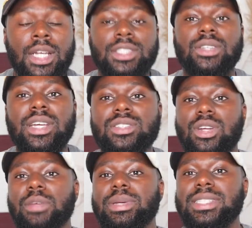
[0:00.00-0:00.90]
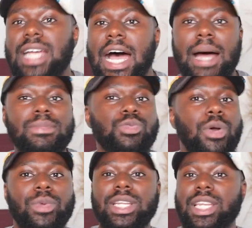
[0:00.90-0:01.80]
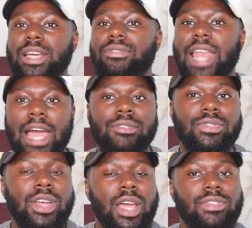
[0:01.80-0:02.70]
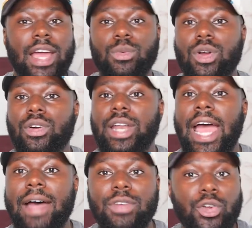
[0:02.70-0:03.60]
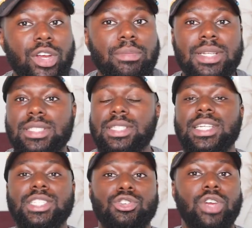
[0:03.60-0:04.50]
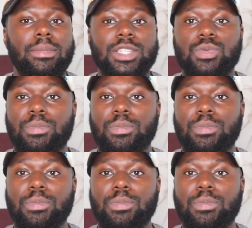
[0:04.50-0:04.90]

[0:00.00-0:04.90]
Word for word: So there's going to be times when we live life that we're going to have agreements and disagreements